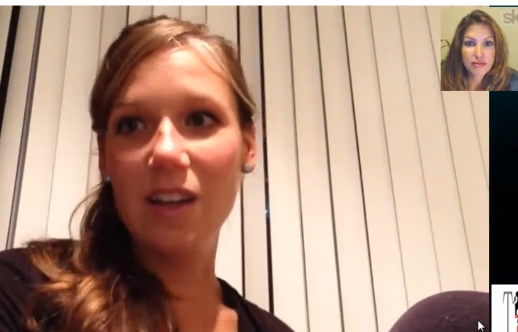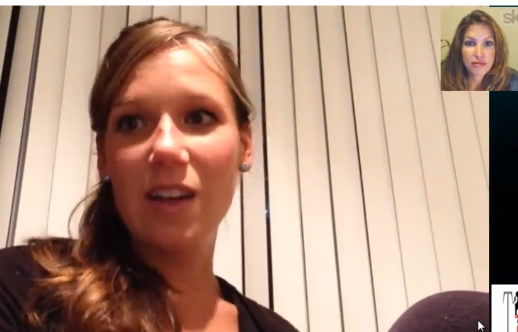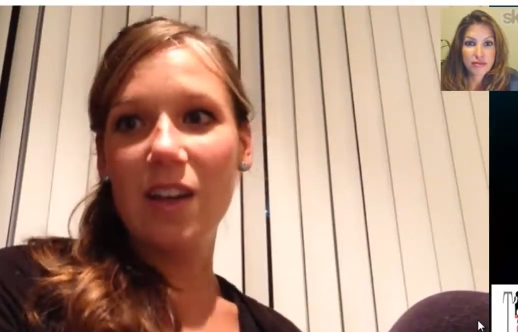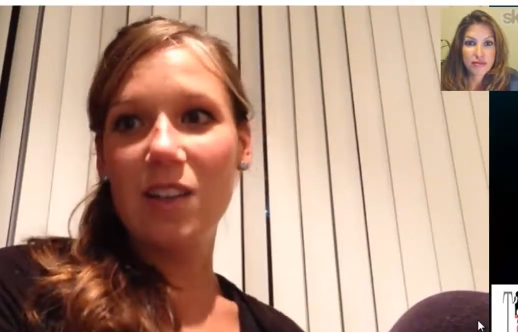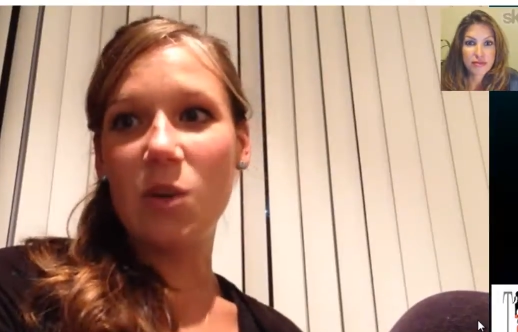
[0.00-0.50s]

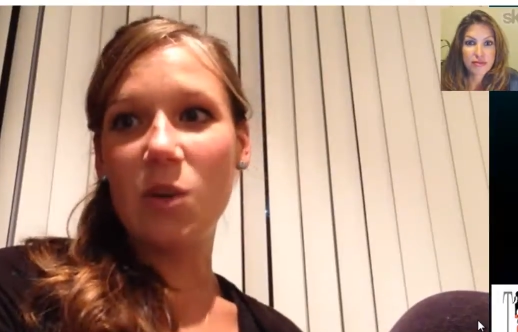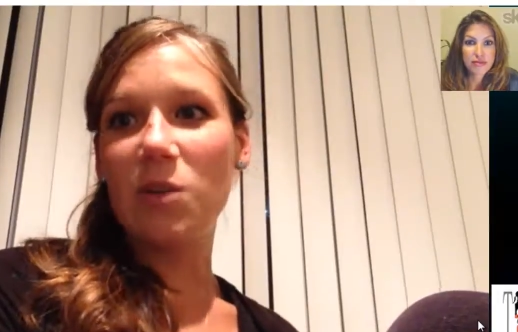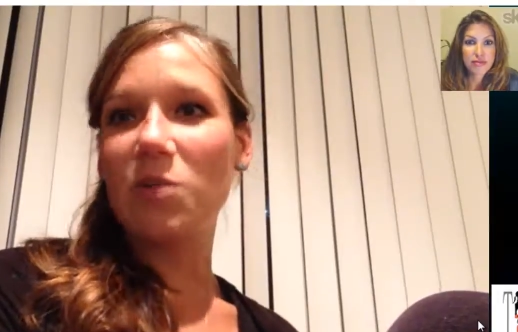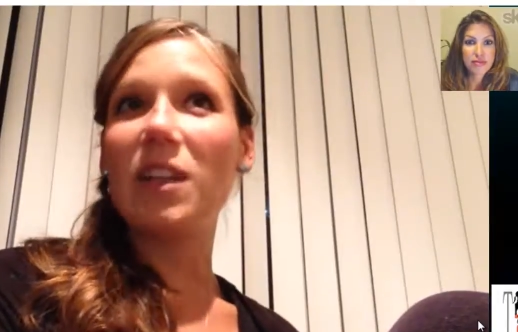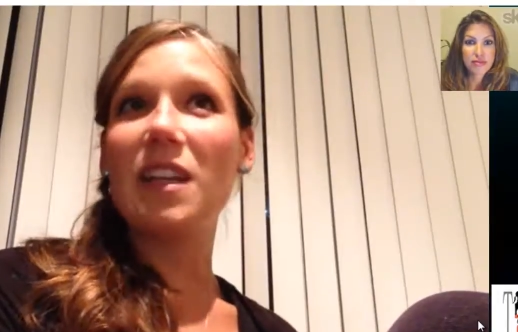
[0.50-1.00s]
Speaker 1: So it was
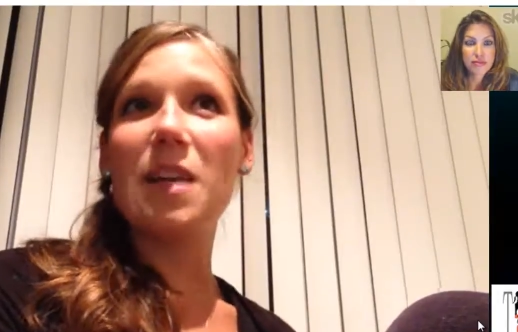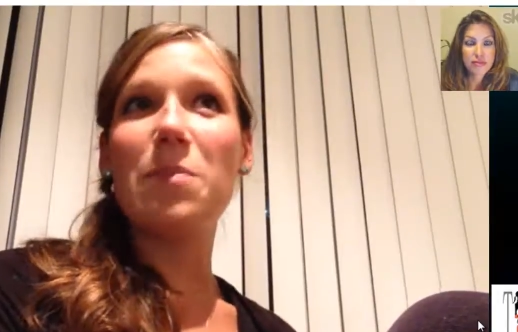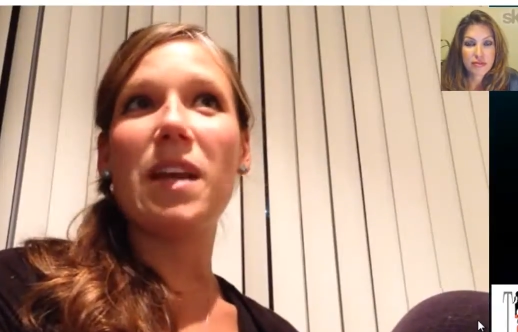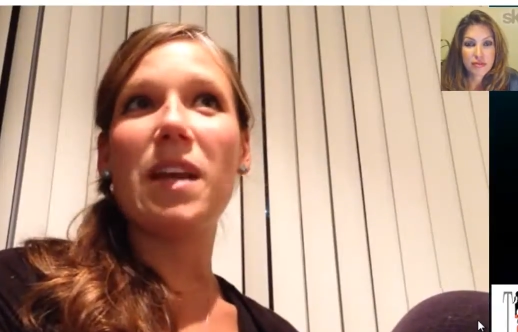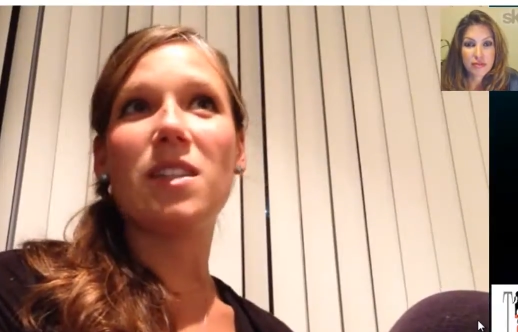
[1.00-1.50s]
really neat
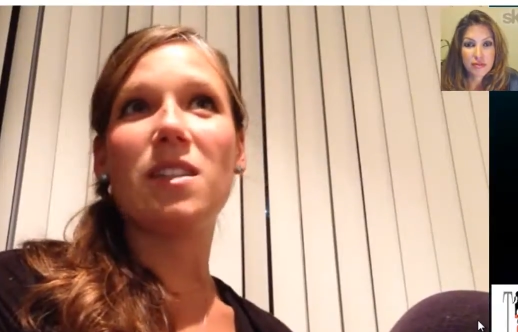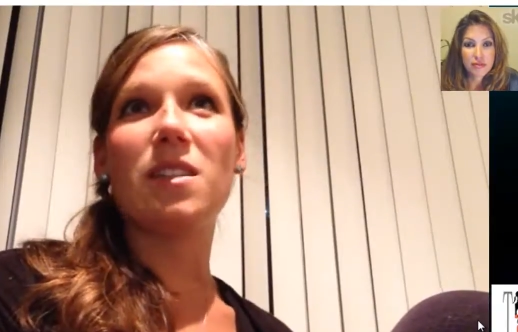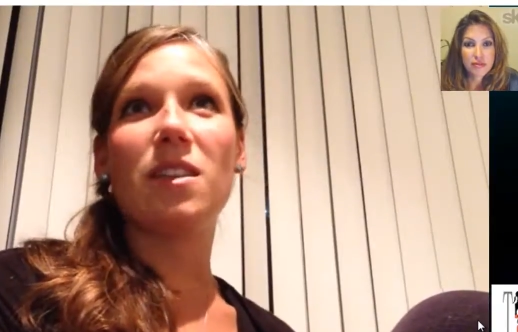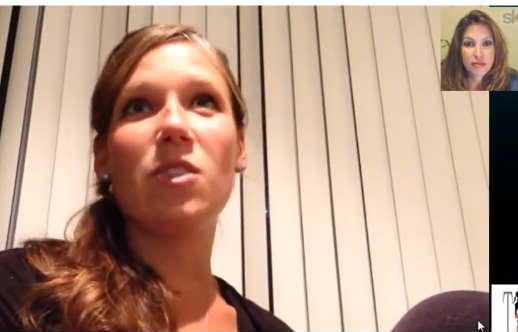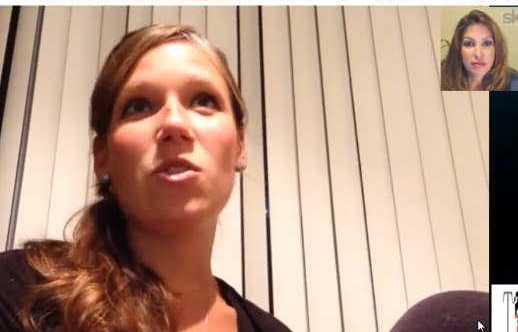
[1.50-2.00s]
because
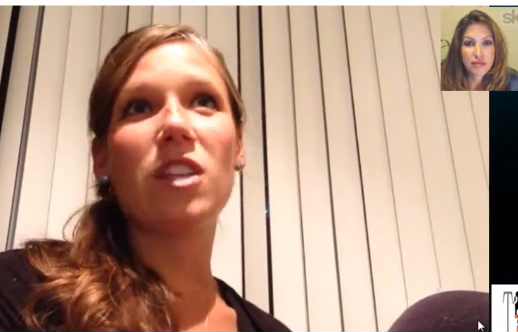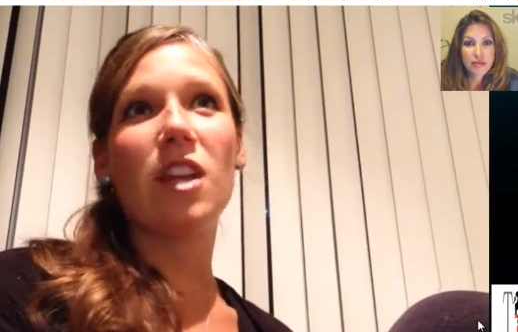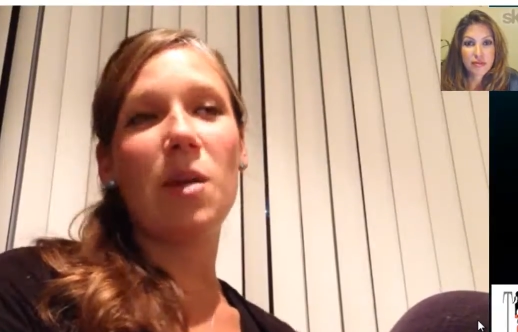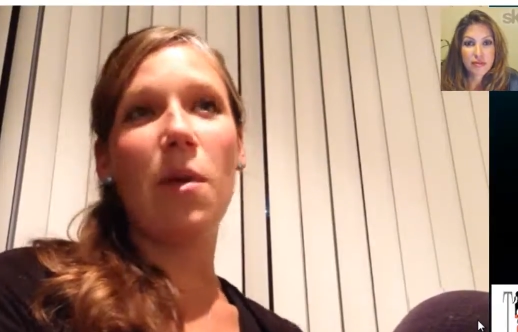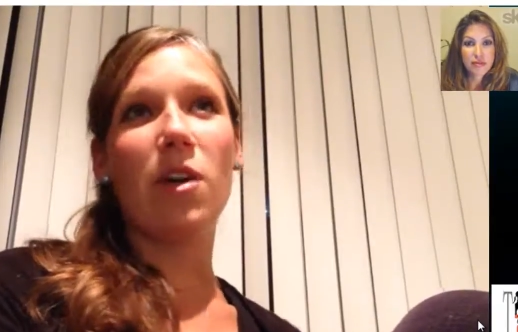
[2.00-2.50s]
usually in a
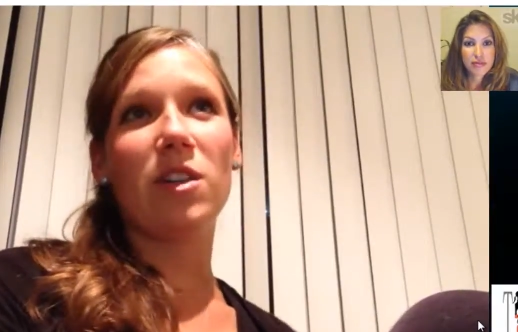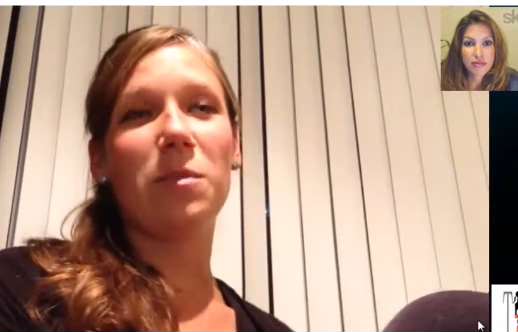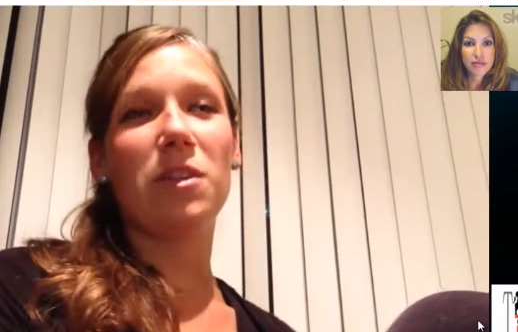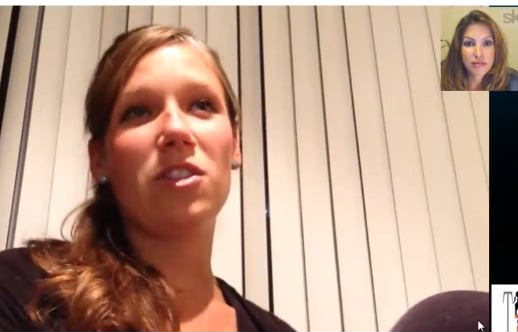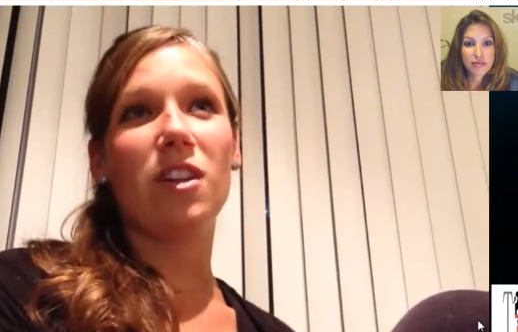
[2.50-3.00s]
Mars
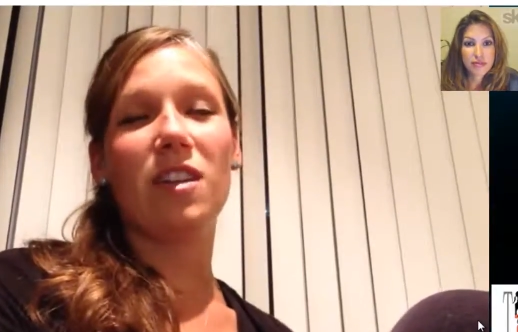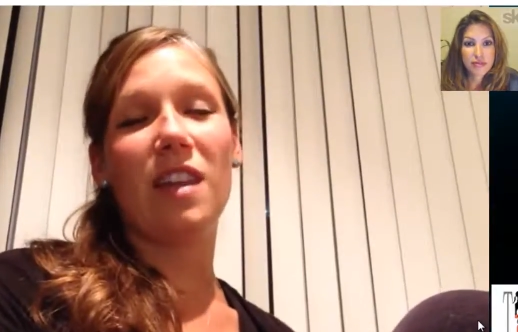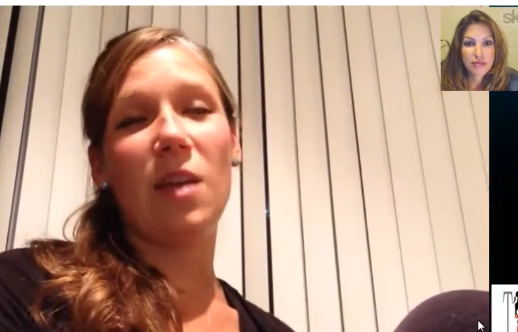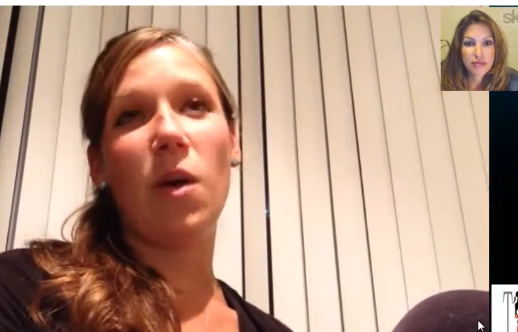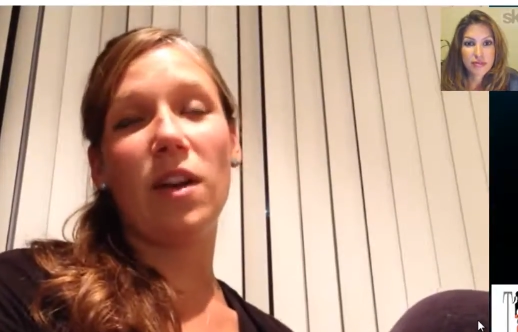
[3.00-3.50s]
mission, they
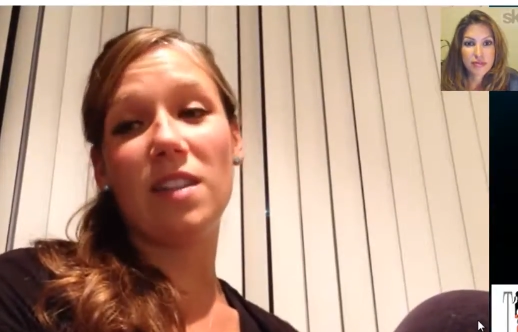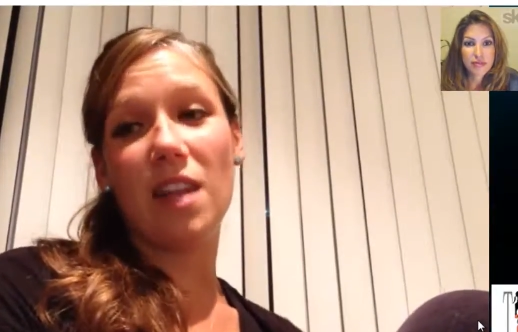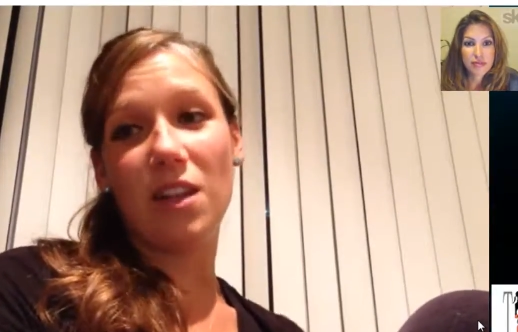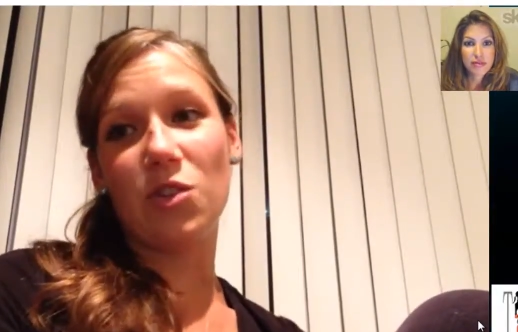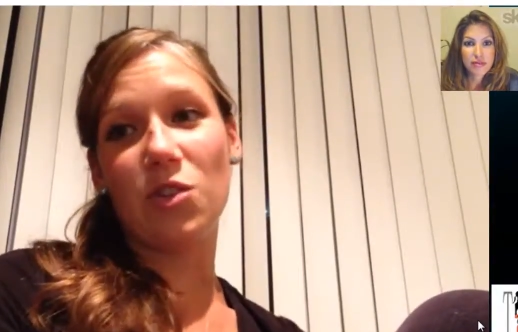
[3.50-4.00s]
want to send
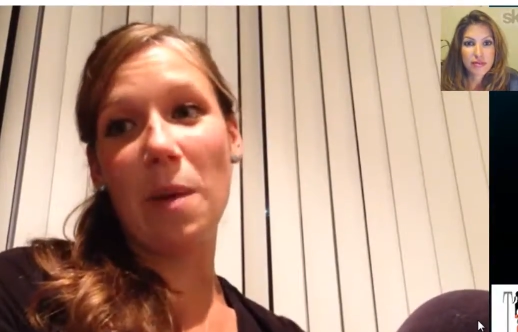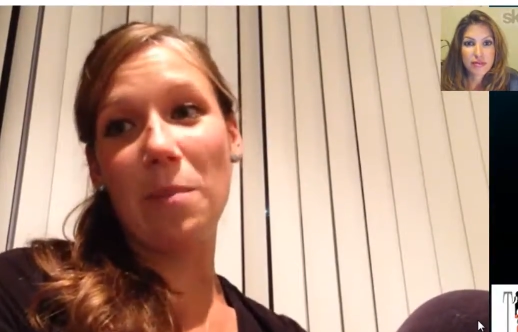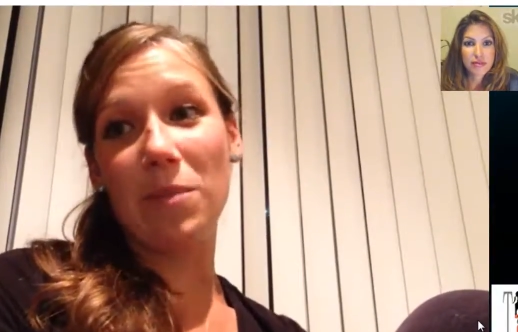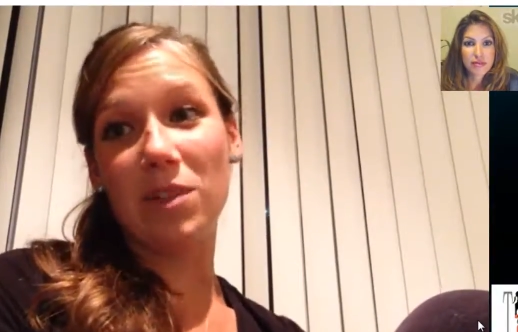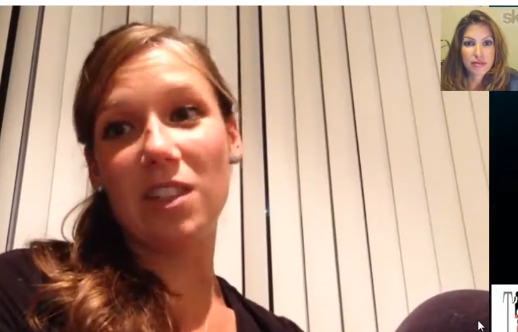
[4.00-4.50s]
crew members
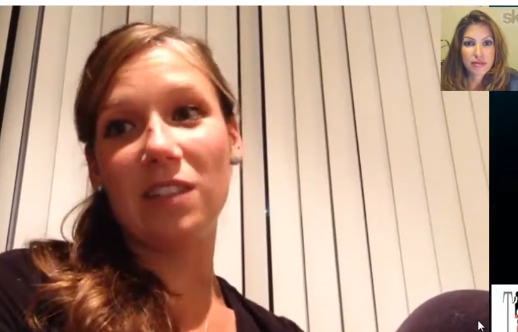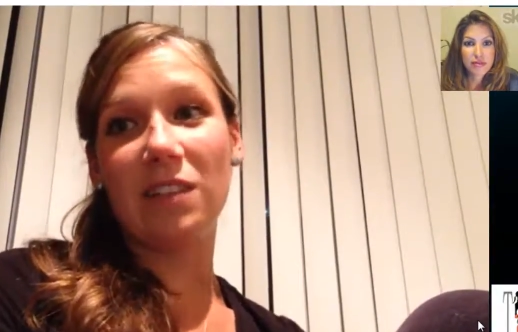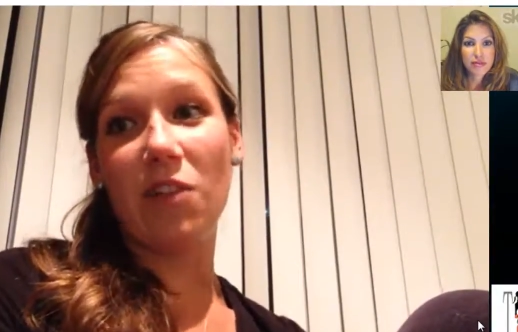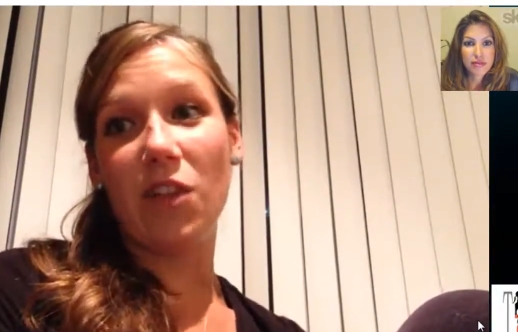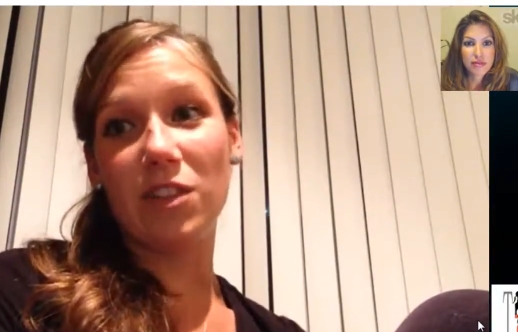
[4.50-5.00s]
to live on the
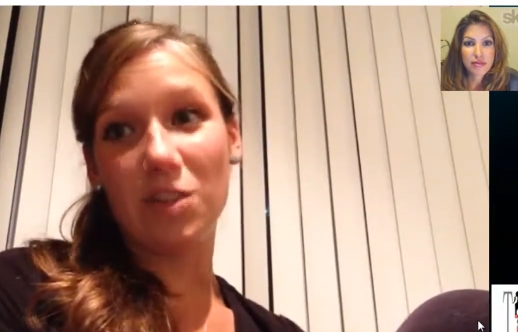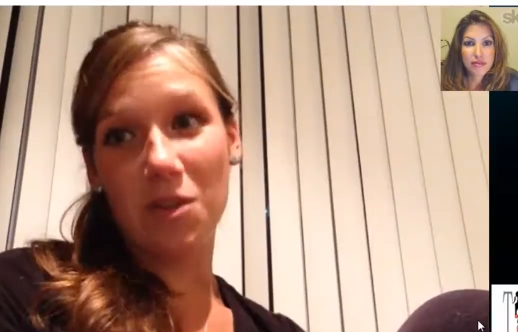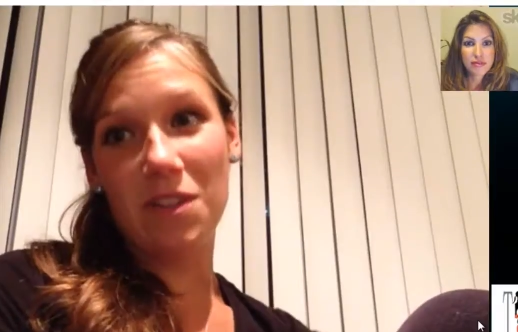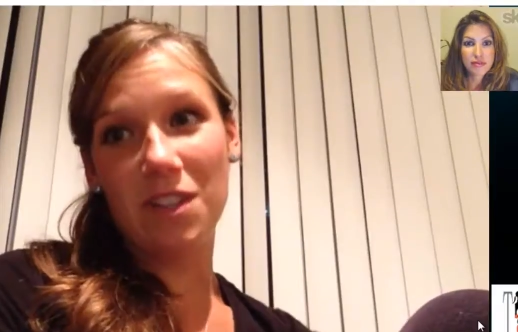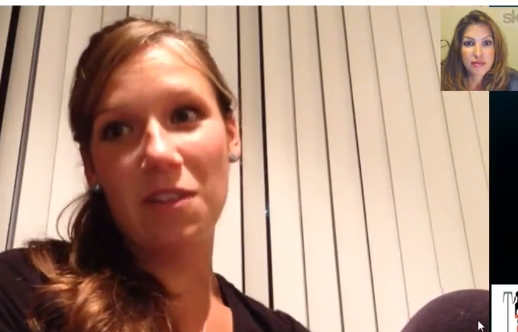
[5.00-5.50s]
surface of the
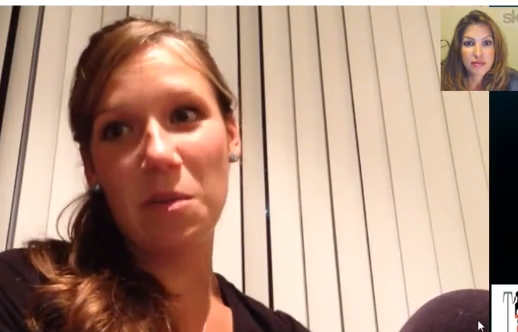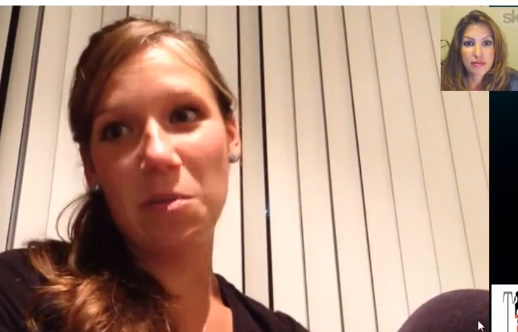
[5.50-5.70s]
planet.